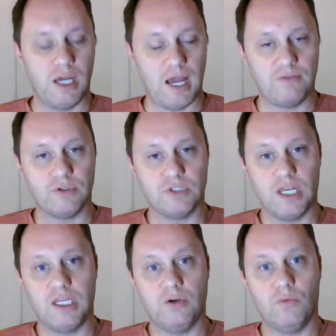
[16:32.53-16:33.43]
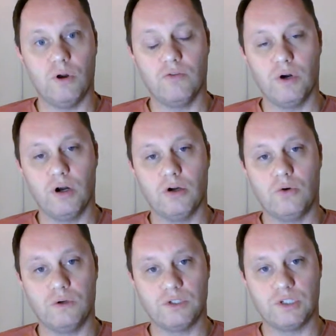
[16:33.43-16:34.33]
after taking one of our
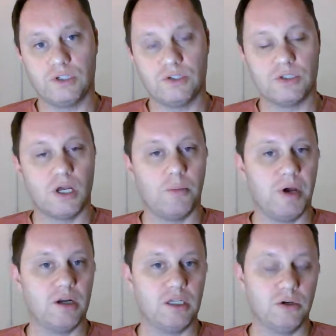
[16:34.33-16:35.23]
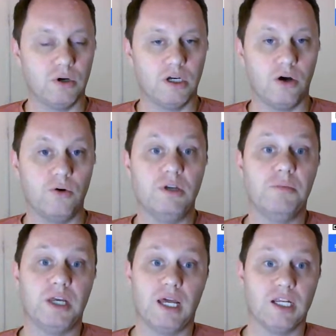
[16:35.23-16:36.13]
courses about a year ago, he
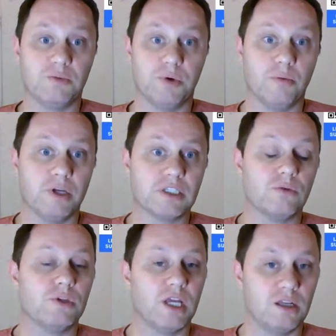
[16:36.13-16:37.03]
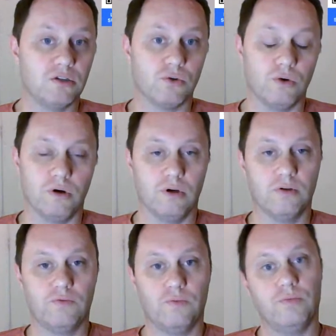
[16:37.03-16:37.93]
began experimenting with indoor
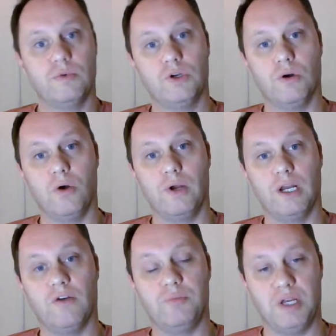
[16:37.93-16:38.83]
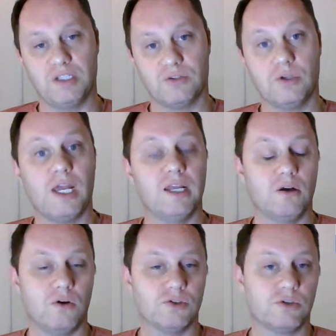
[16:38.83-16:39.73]
growing of basil and
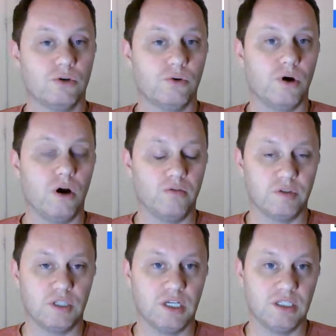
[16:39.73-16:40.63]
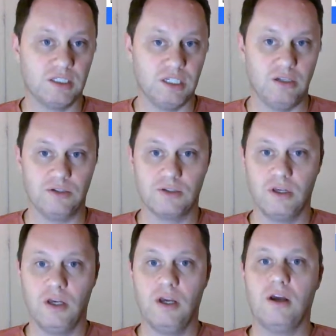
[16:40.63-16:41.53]
also harvesting and seeds.
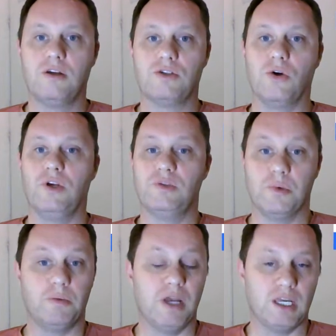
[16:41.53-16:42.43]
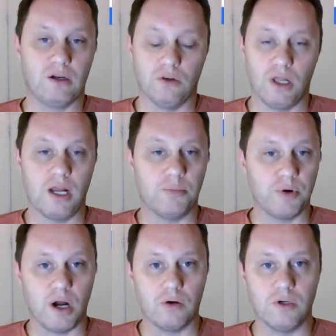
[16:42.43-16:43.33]
So he's been making a lot of
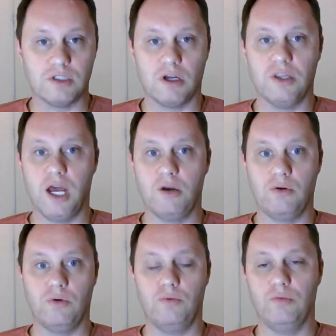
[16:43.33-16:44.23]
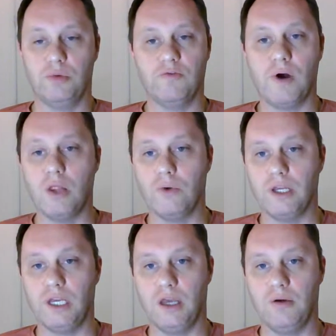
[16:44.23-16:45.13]
progress on that. We've been
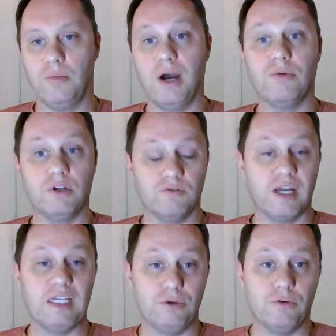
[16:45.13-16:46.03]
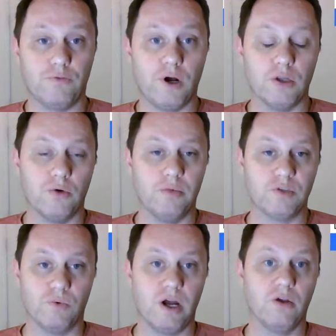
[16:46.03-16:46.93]
following him. I would invite you to follow him
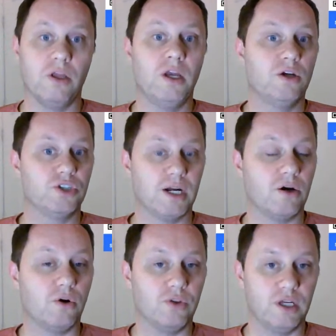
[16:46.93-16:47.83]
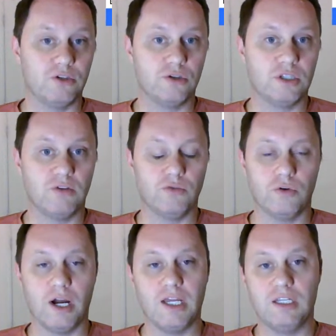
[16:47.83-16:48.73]
as well. Check out all the interesting
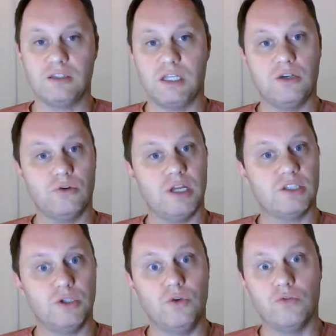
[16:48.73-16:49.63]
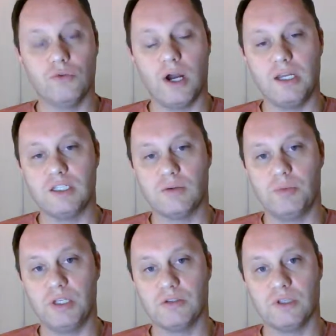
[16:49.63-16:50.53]
varieties. He creates new varieties of
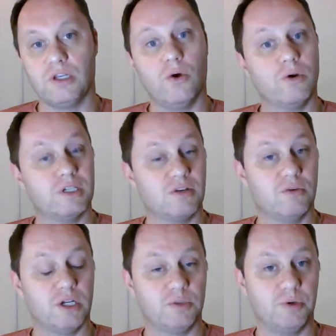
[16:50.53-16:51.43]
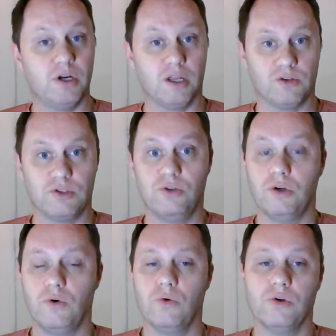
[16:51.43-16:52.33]
basil that no one has ever experienced. You
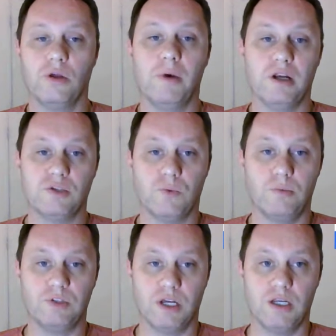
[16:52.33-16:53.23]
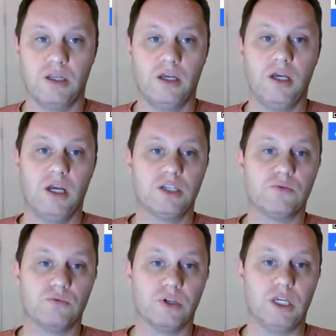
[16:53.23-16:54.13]
can order them on his website. It's
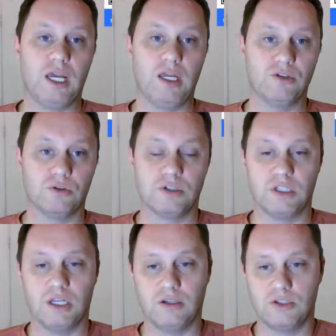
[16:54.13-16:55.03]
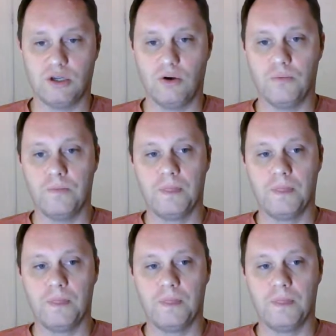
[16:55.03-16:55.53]
really interesting. So